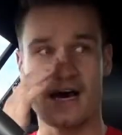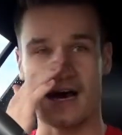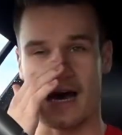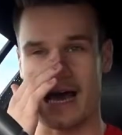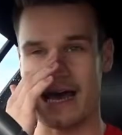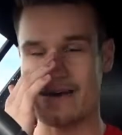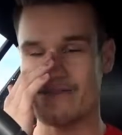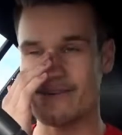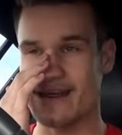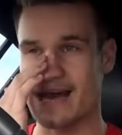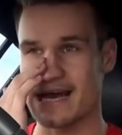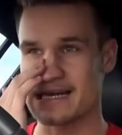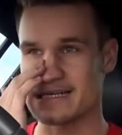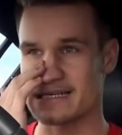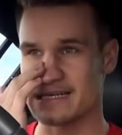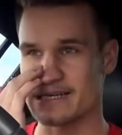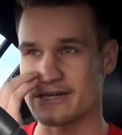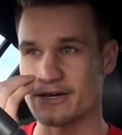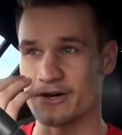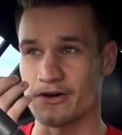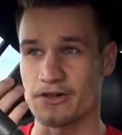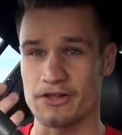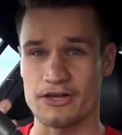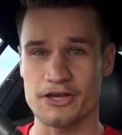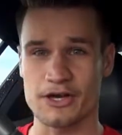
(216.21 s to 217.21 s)
I haven't actually
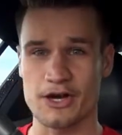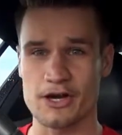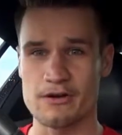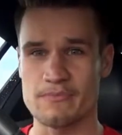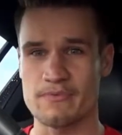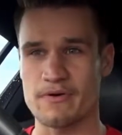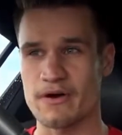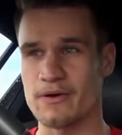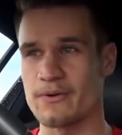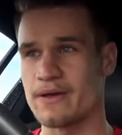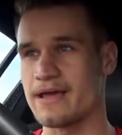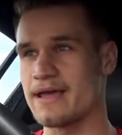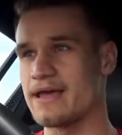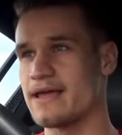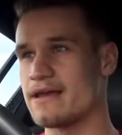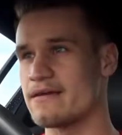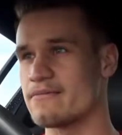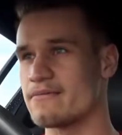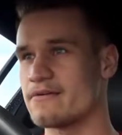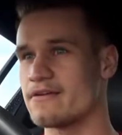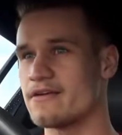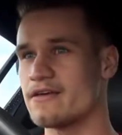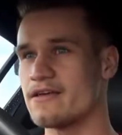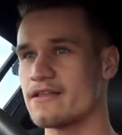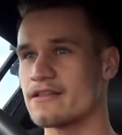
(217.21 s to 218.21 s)
got the GoPro
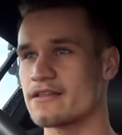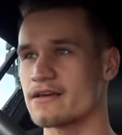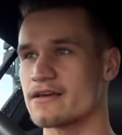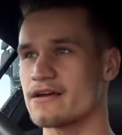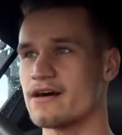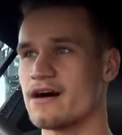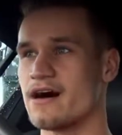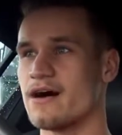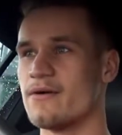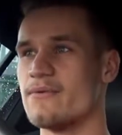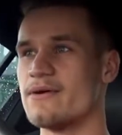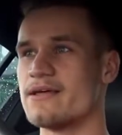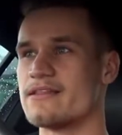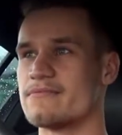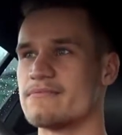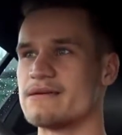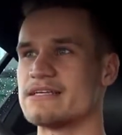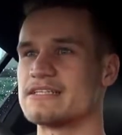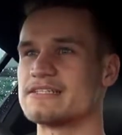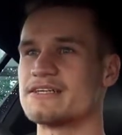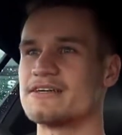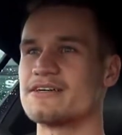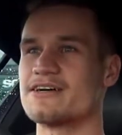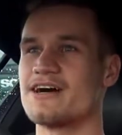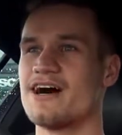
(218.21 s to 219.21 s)
in the car with
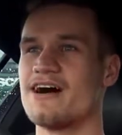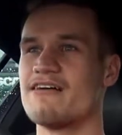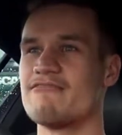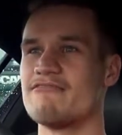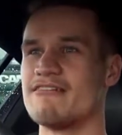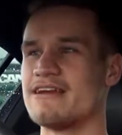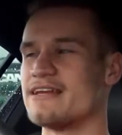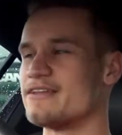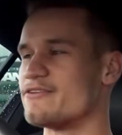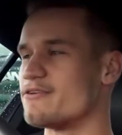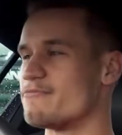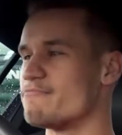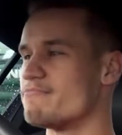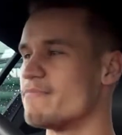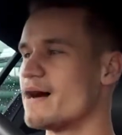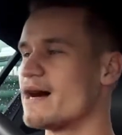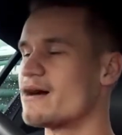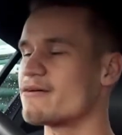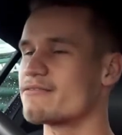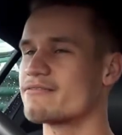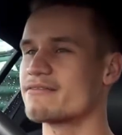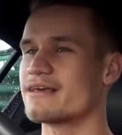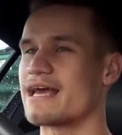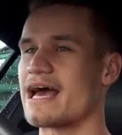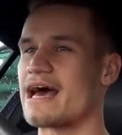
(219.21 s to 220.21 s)
me, so I can't really do
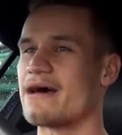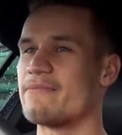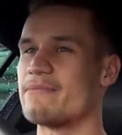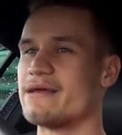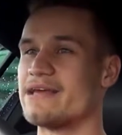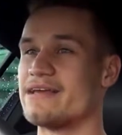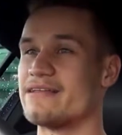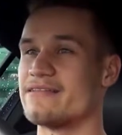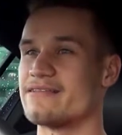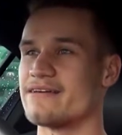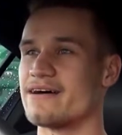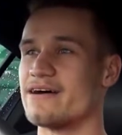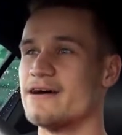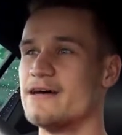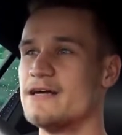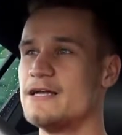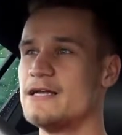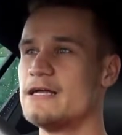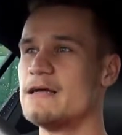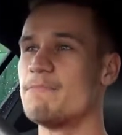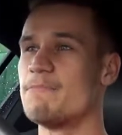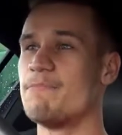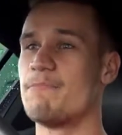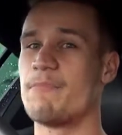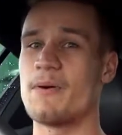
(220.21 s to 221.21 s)
mouth cam either.
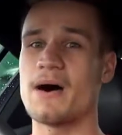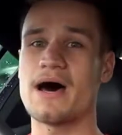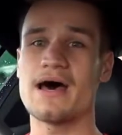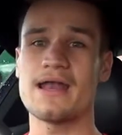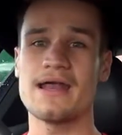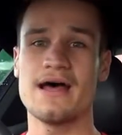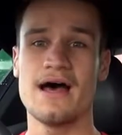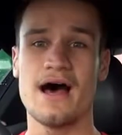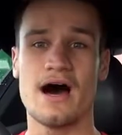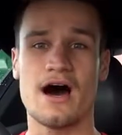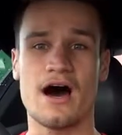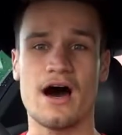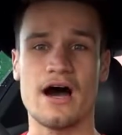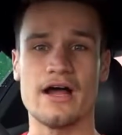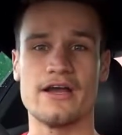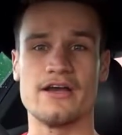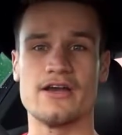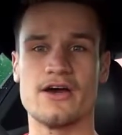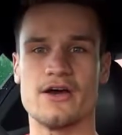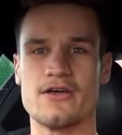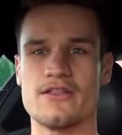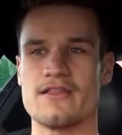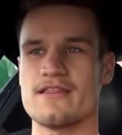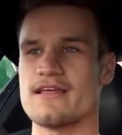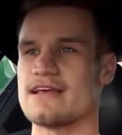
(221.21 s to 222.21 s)
But I
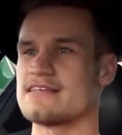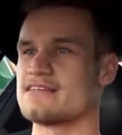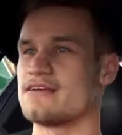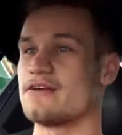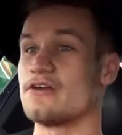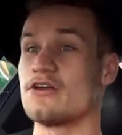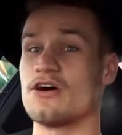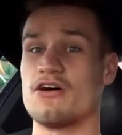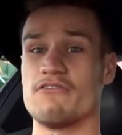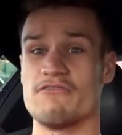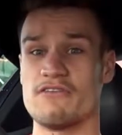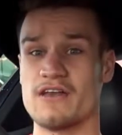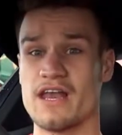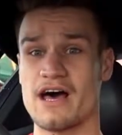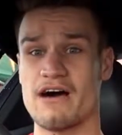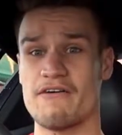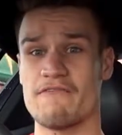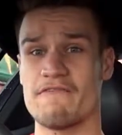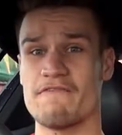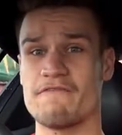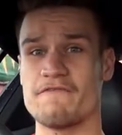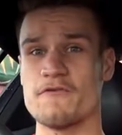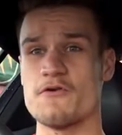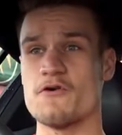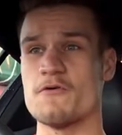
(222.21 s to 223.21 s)
know that there's a lot of
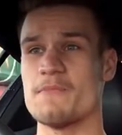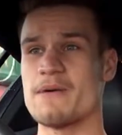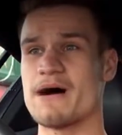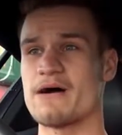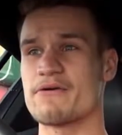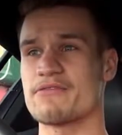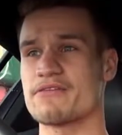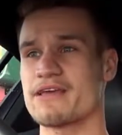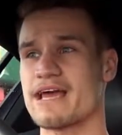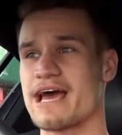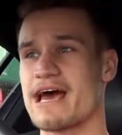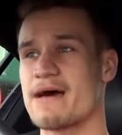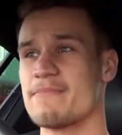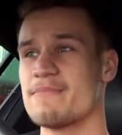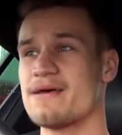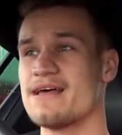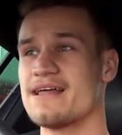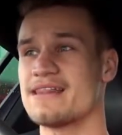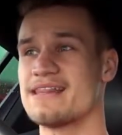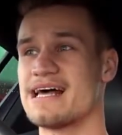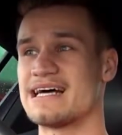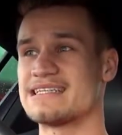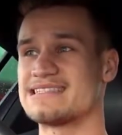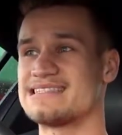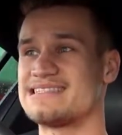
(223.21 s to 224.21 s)
love for mouth
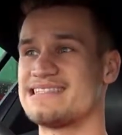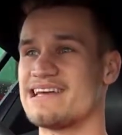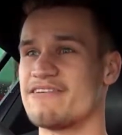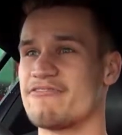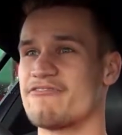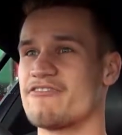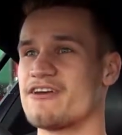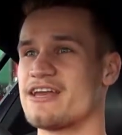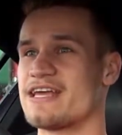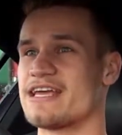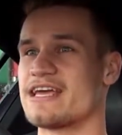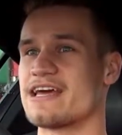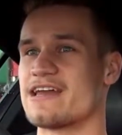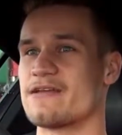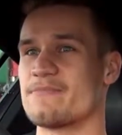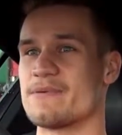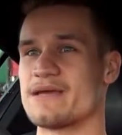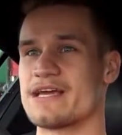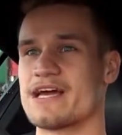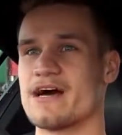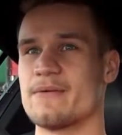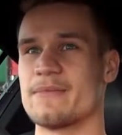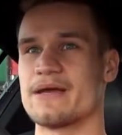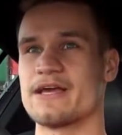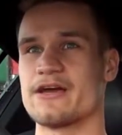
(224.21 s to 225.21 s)
cam. That's definitely going to
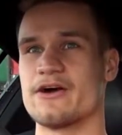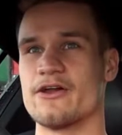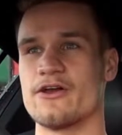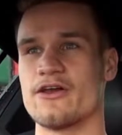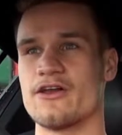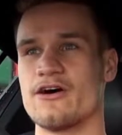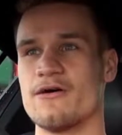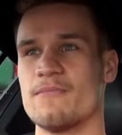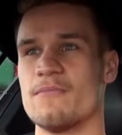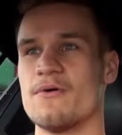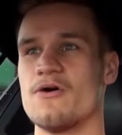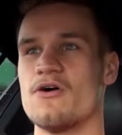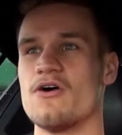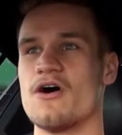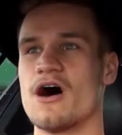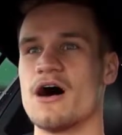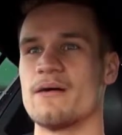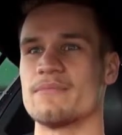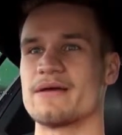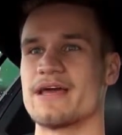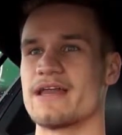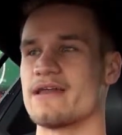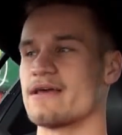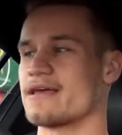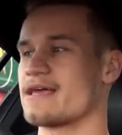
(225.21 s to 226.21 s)
be coming a lot more.
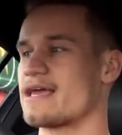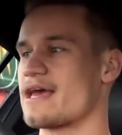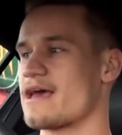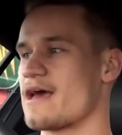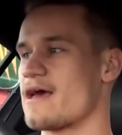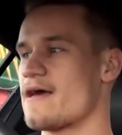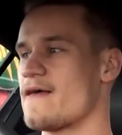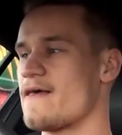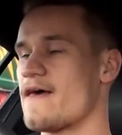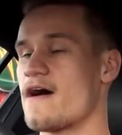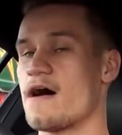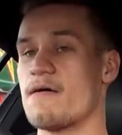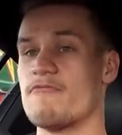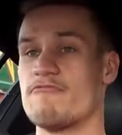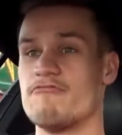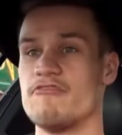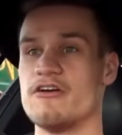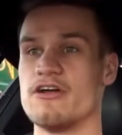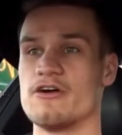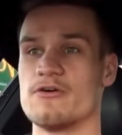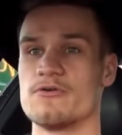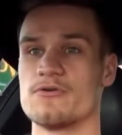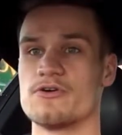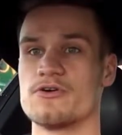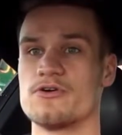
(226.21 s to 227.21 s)
I'm going to get a
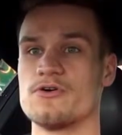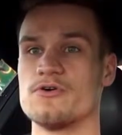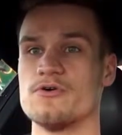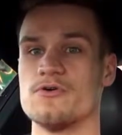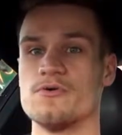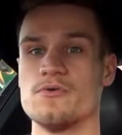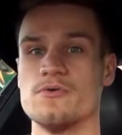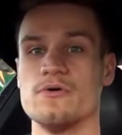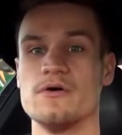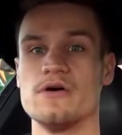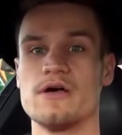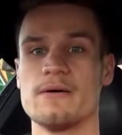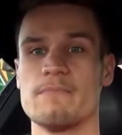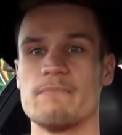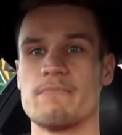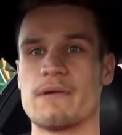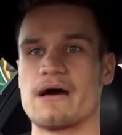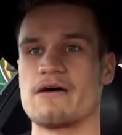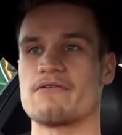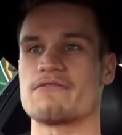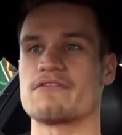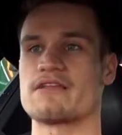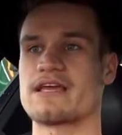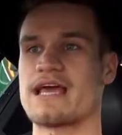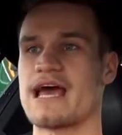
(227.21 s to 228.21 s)
real cool
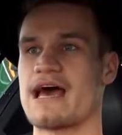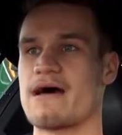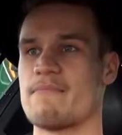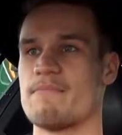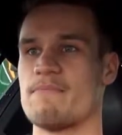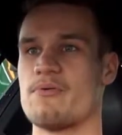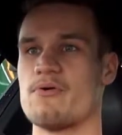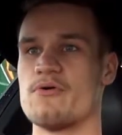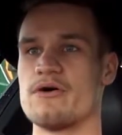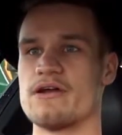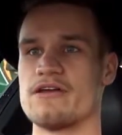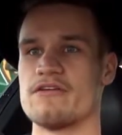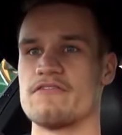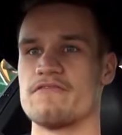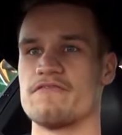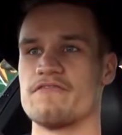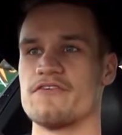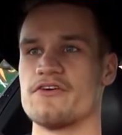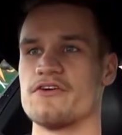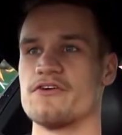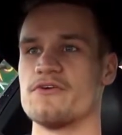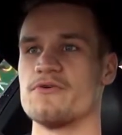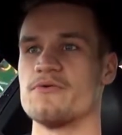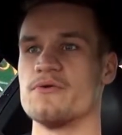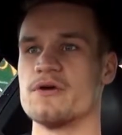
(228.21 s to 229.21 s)
mouth cam point of
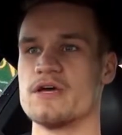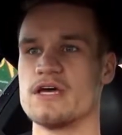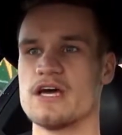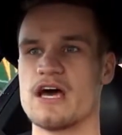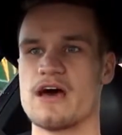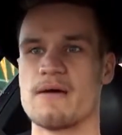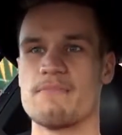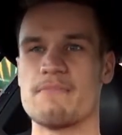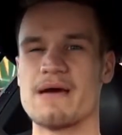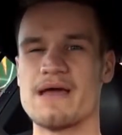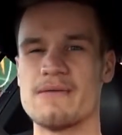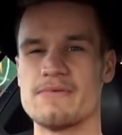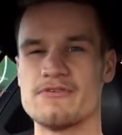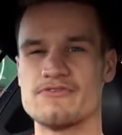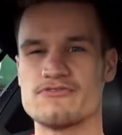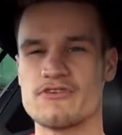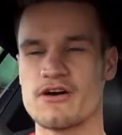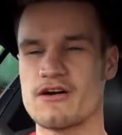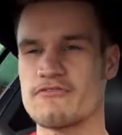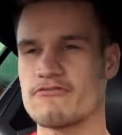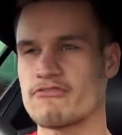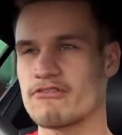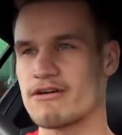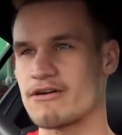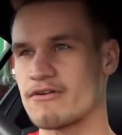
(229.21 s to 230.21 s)
view and maybe
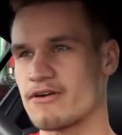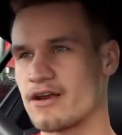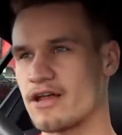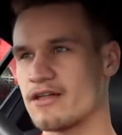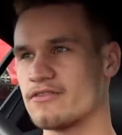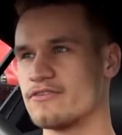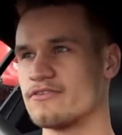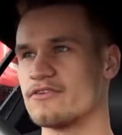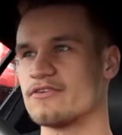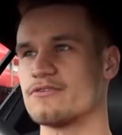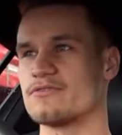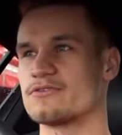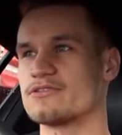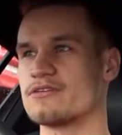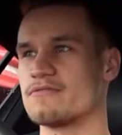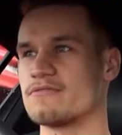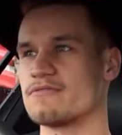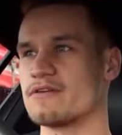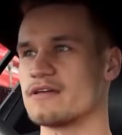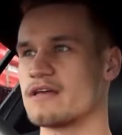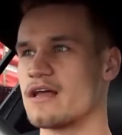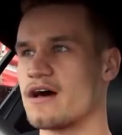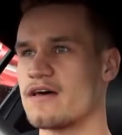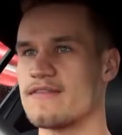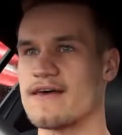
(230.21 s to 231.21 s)
drive around London or
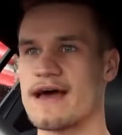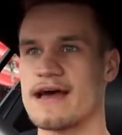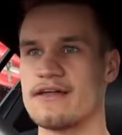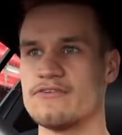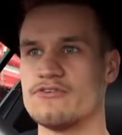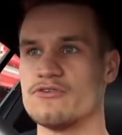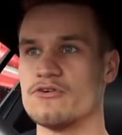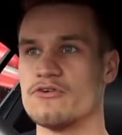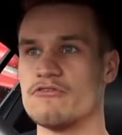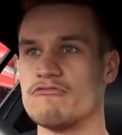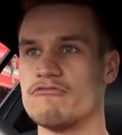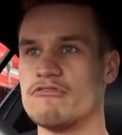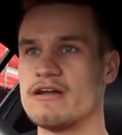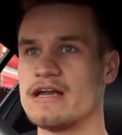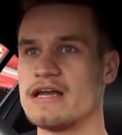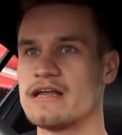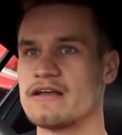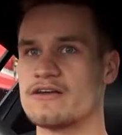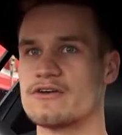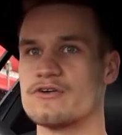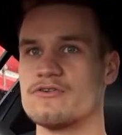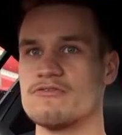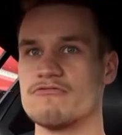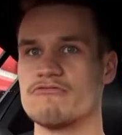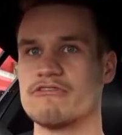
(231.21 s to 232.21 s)
something like that and do a really
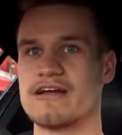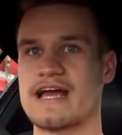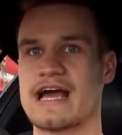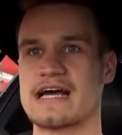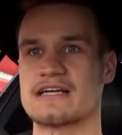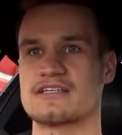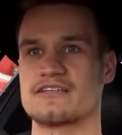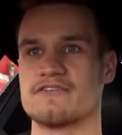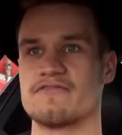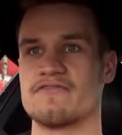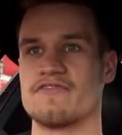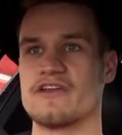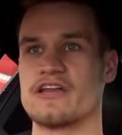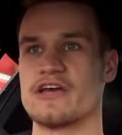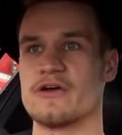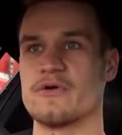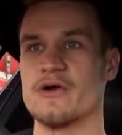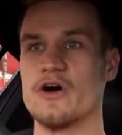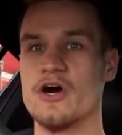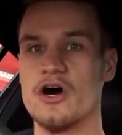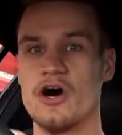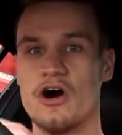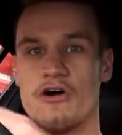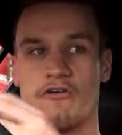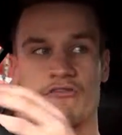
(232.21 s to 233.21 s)
cool reaction video
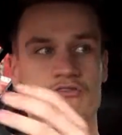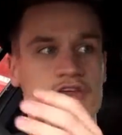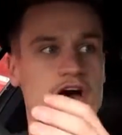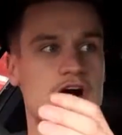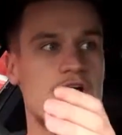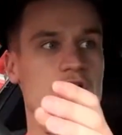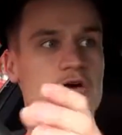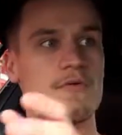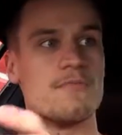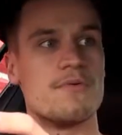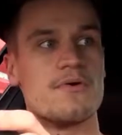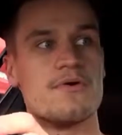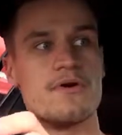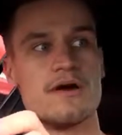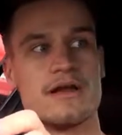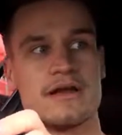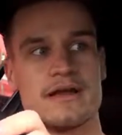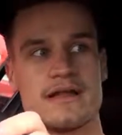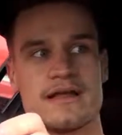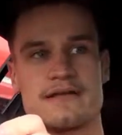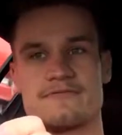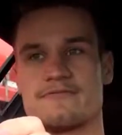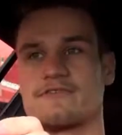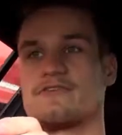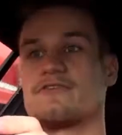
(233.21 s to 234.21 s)
of the whole
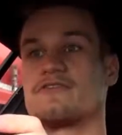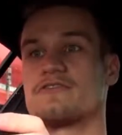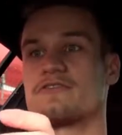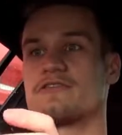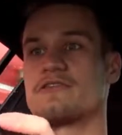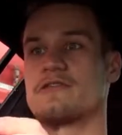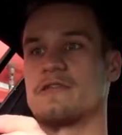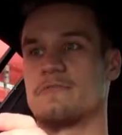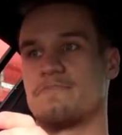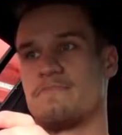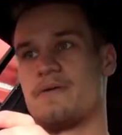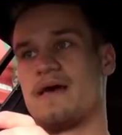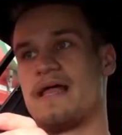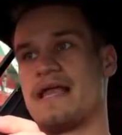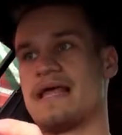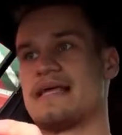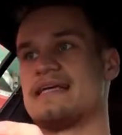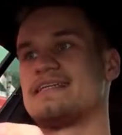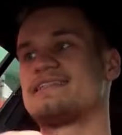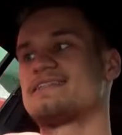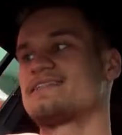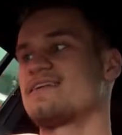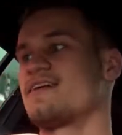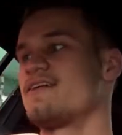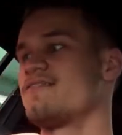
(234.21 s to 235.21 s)
point. There, we've got some of the
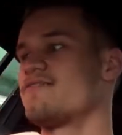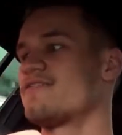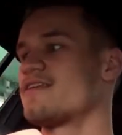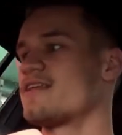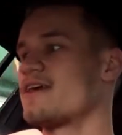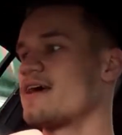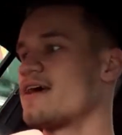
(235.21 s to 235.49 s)
police over